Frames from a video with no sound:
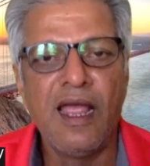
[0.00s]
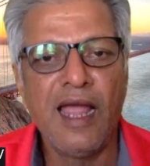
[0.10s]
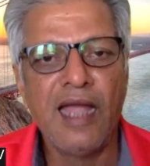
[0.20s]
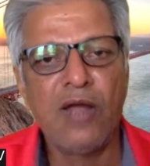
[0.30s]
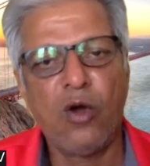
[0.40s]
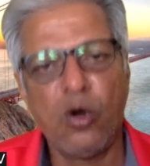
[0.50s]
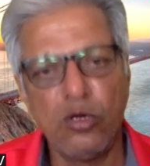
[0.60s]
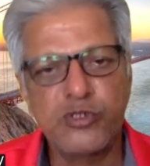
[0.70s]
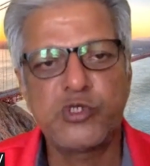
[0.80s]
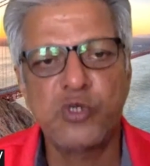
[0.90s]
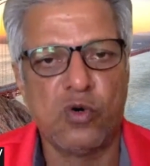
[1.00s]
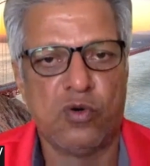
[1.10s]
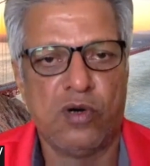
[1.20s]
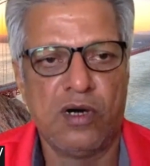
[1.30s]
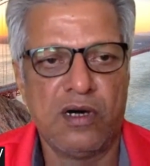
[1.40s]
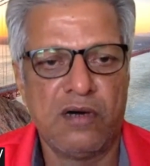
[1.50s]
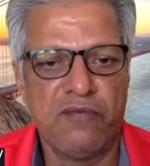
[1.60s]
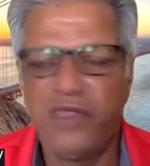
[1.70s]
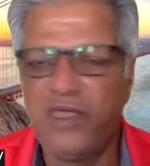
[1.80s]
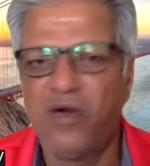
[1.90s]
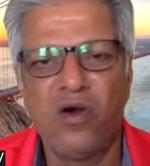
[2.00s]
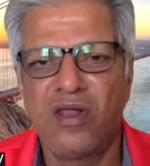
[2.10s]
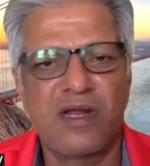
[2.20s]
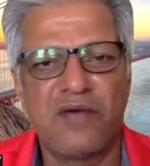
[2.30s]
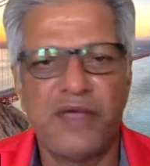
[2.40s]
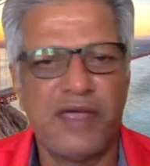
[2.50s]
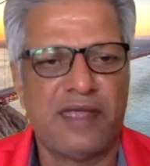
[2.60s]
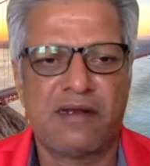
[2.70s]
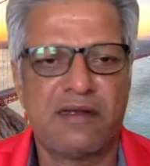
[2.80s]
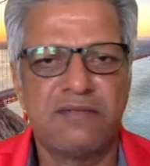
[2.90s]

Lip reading: And also, we all are aware,